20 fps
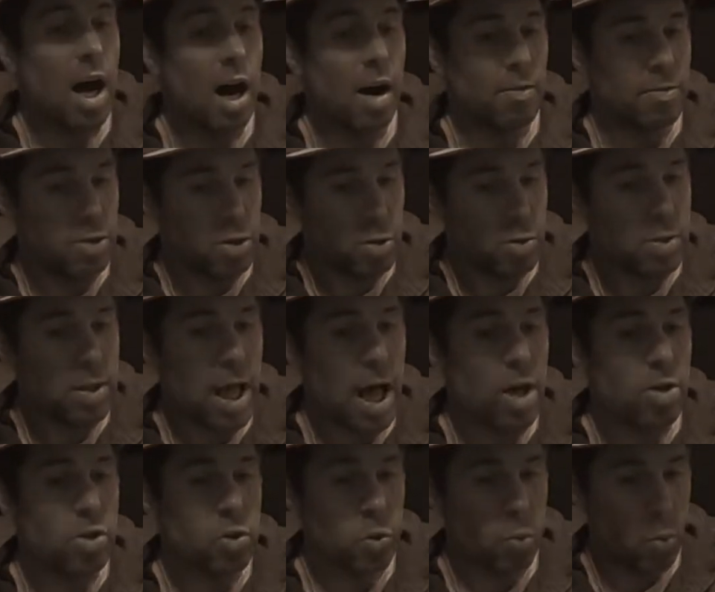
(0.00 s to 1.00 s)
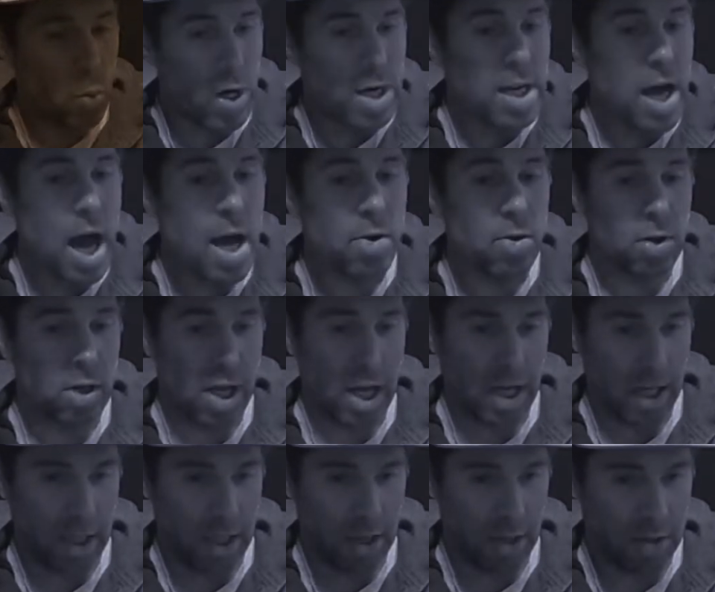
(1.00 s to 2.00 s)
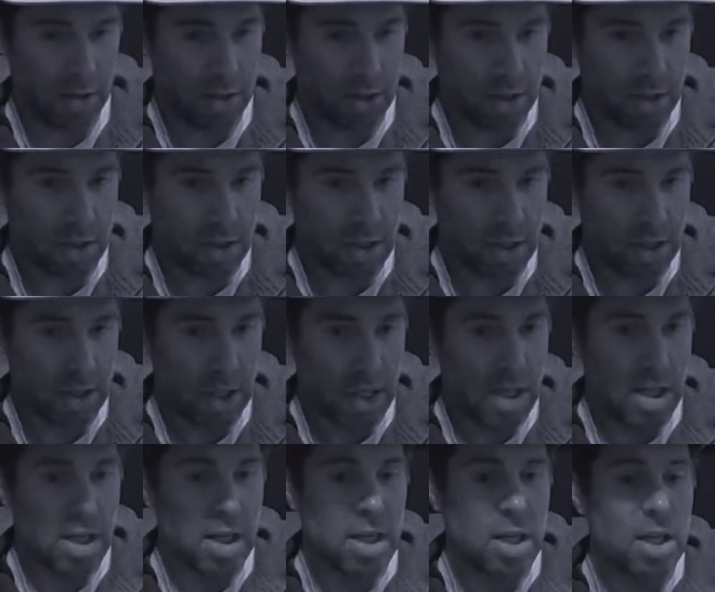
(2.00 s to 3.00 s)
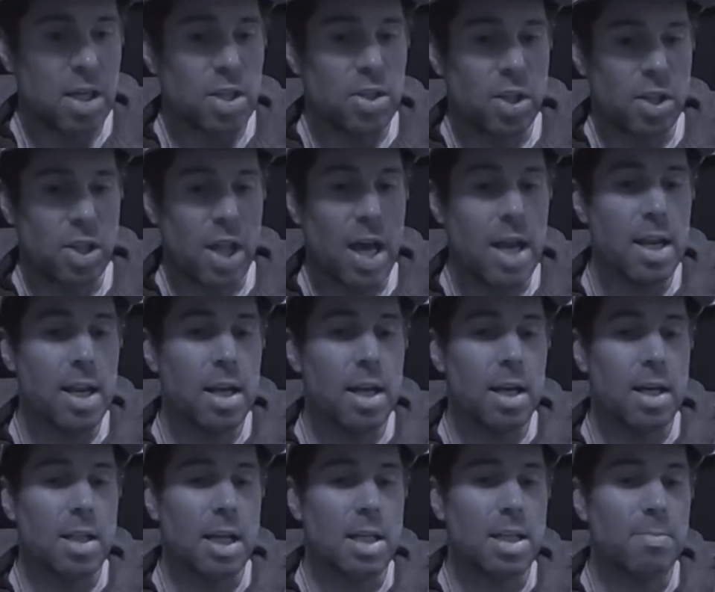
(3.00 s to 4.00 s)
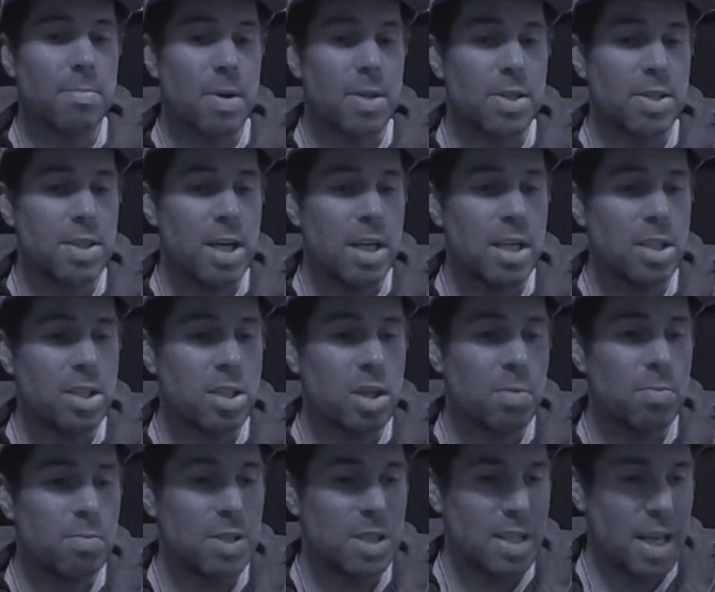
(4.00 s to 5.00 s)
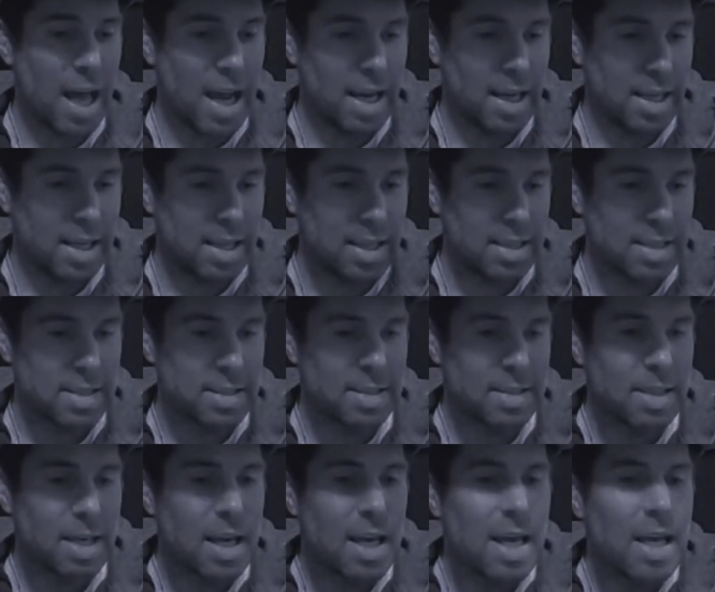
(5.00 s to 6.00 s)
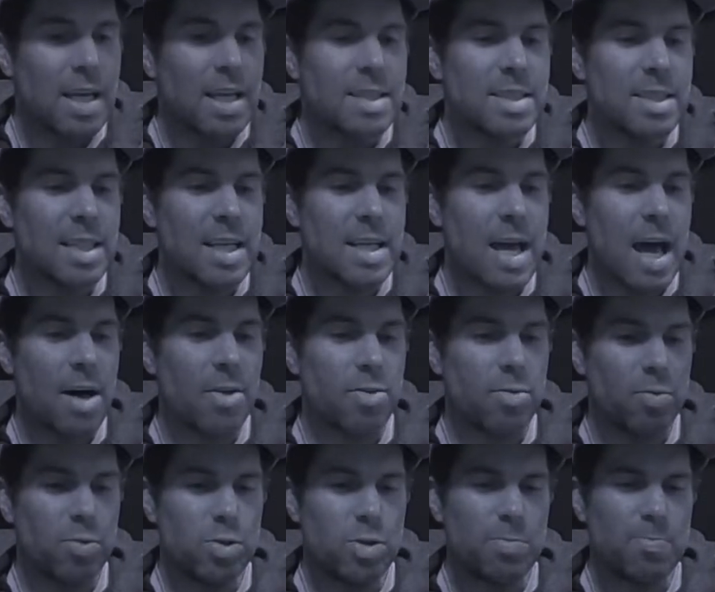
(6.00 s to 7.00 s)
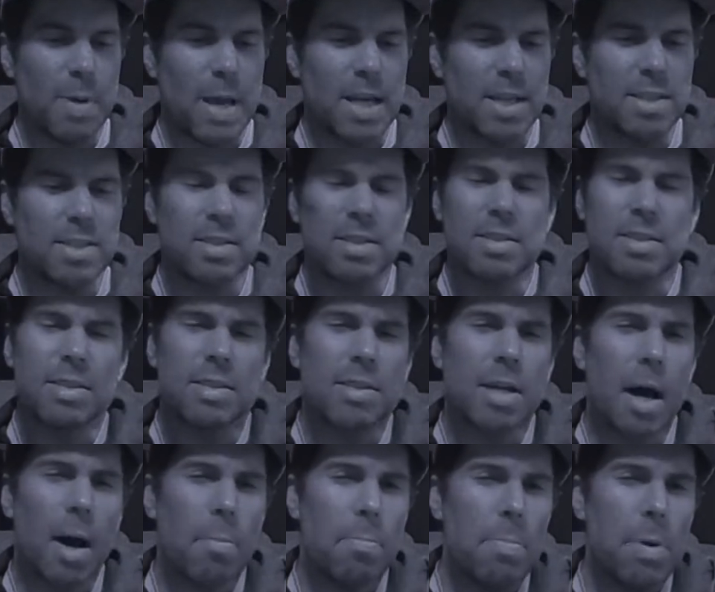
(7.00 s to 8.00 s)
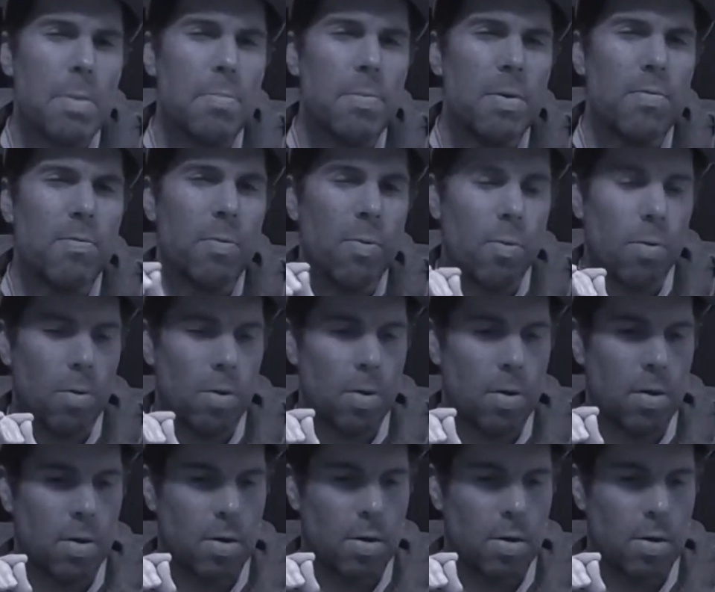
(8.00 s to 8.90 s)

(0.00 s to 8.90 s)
of 2,100 light years, the light collected by the telescope tonight set out through space a bit before